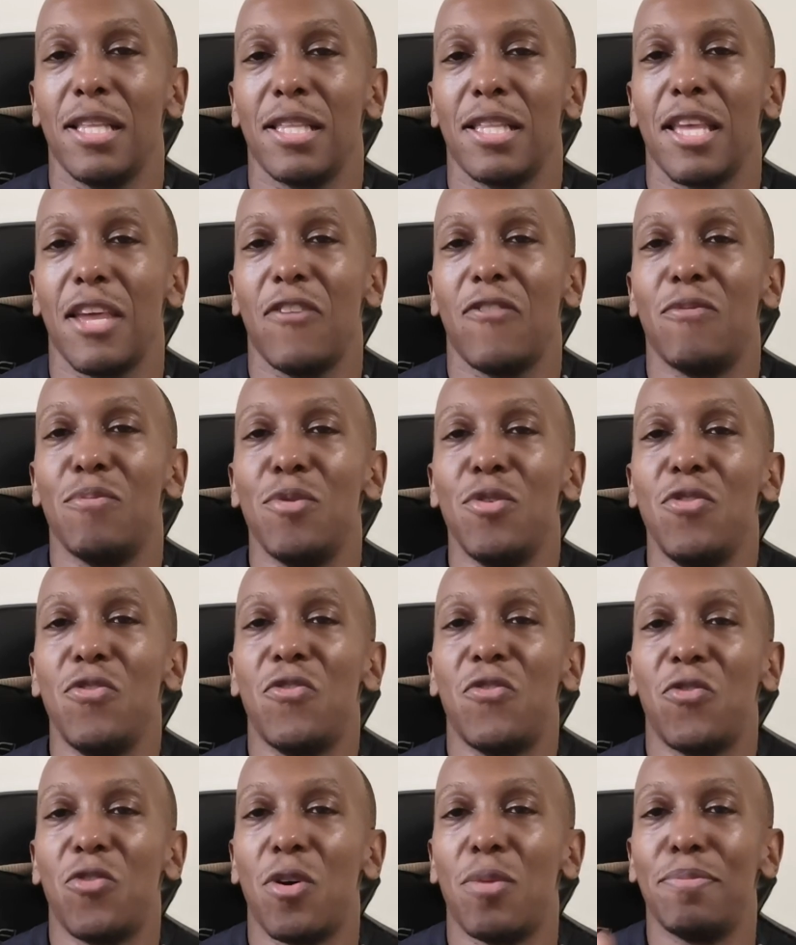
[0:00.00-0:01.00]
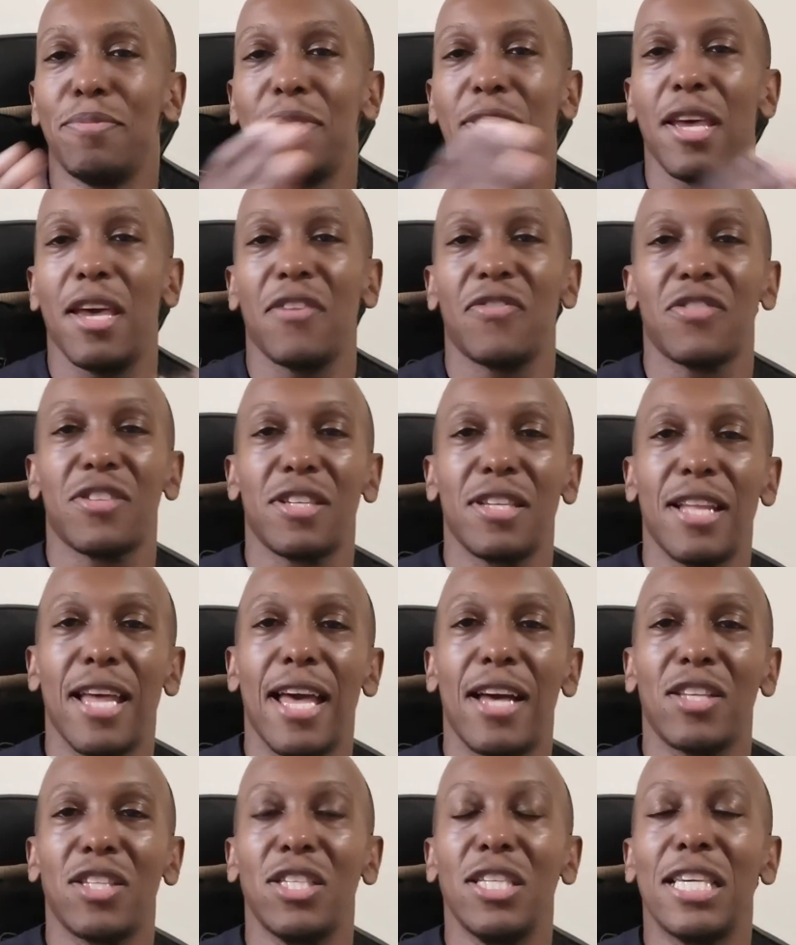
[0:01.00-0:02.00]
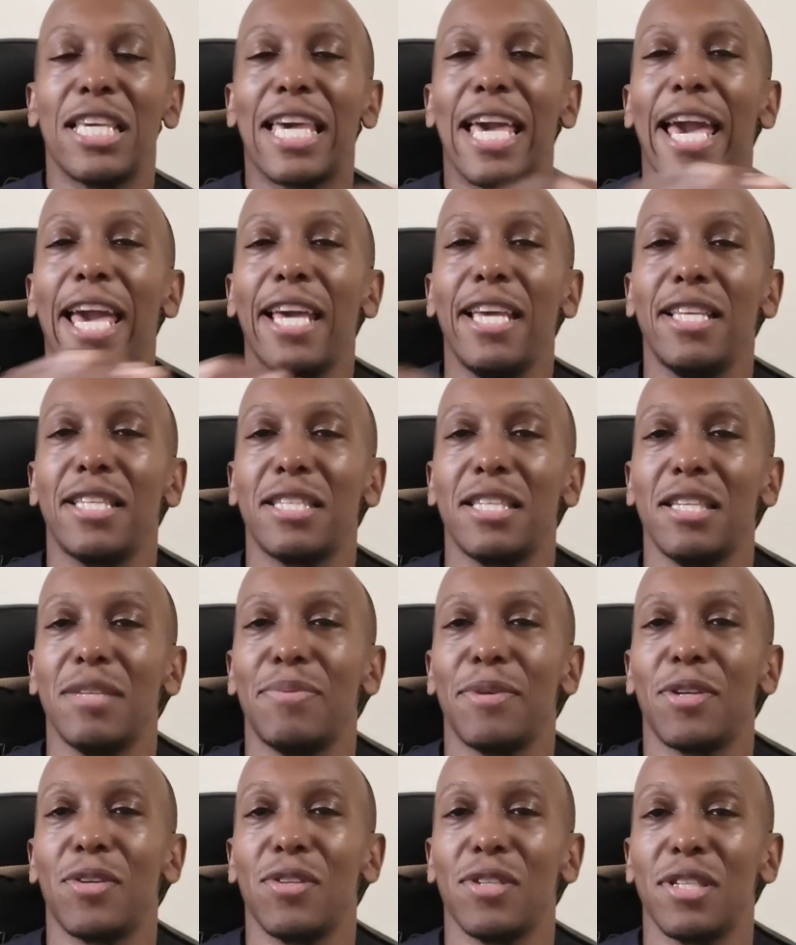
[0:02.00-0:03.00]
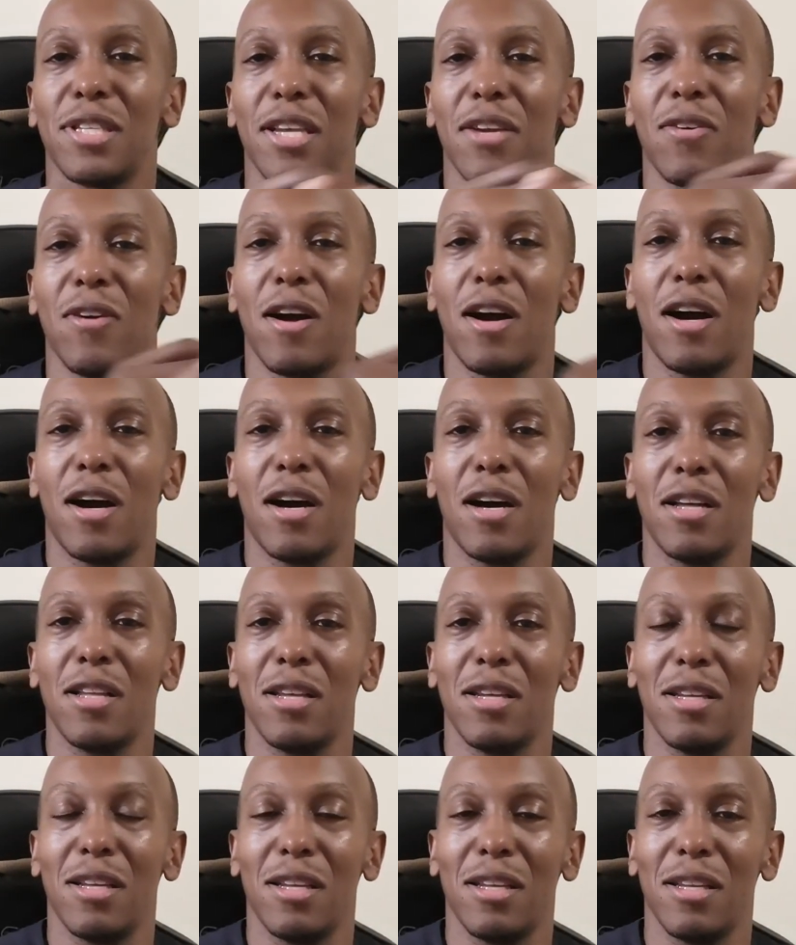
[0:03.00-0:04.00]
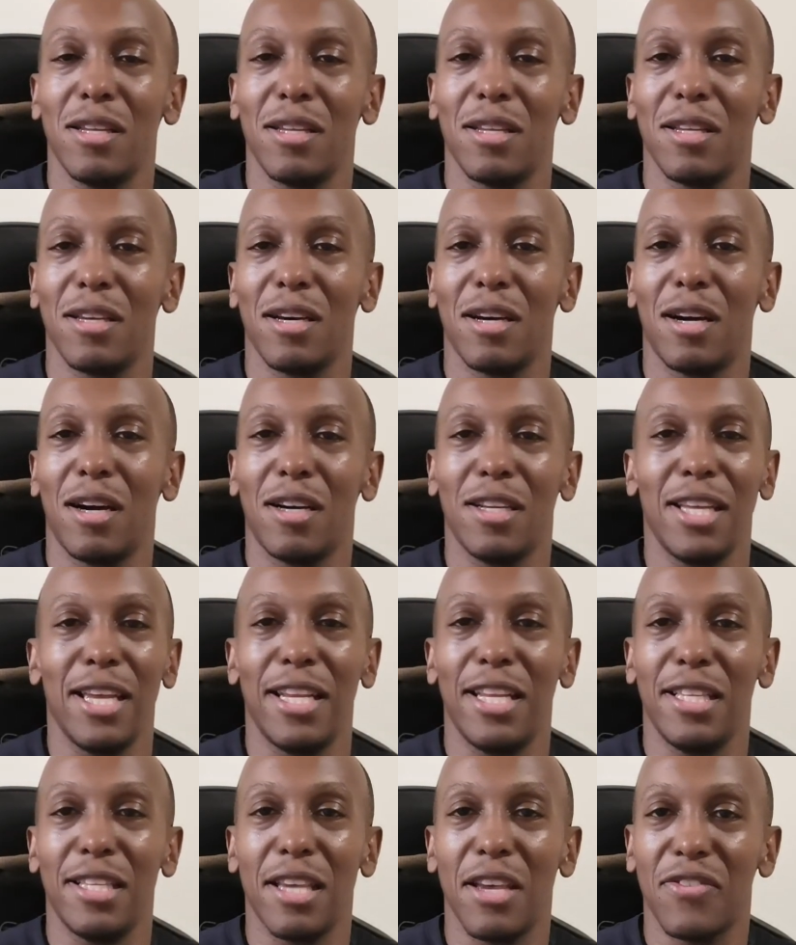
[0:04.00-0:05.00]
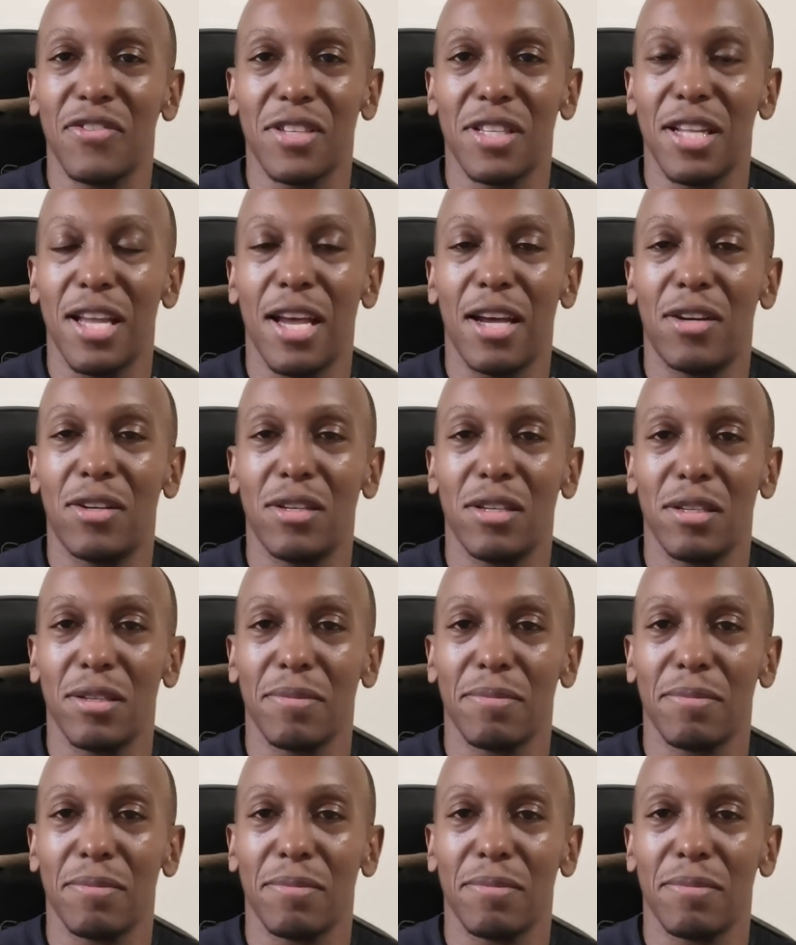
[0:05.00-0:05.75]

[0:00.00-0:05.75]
They've moved from deaths now to cases, because there are hardly any deaths now.